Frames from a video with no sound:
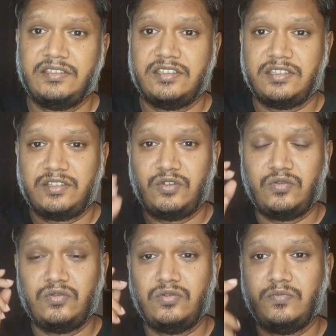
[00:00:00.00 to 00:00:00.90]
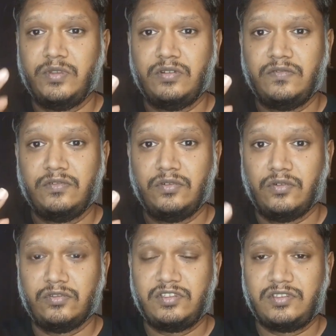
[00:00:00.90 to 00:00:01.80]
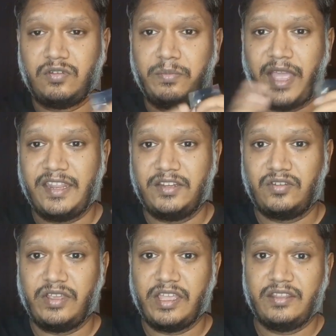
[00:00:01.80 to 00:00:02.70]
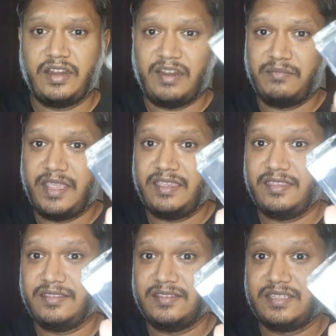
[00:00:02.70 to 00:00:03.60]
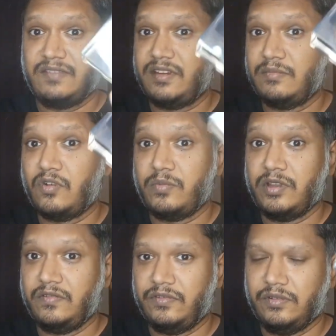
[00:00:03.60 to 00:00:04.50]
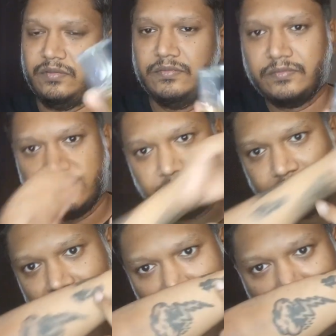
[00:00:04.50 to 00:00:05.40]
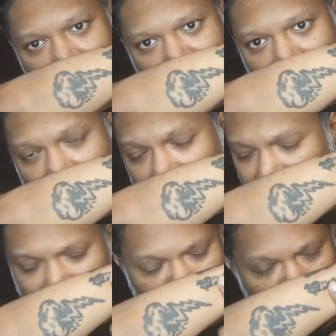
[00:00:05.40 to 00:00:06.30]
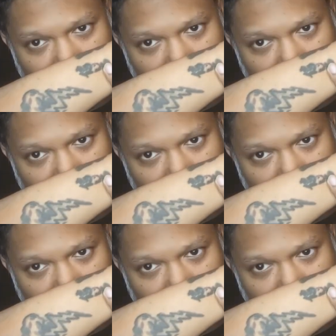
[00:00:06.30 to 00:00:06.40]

Just two beautiful notes combining together and making this even more beautiful. Lovely.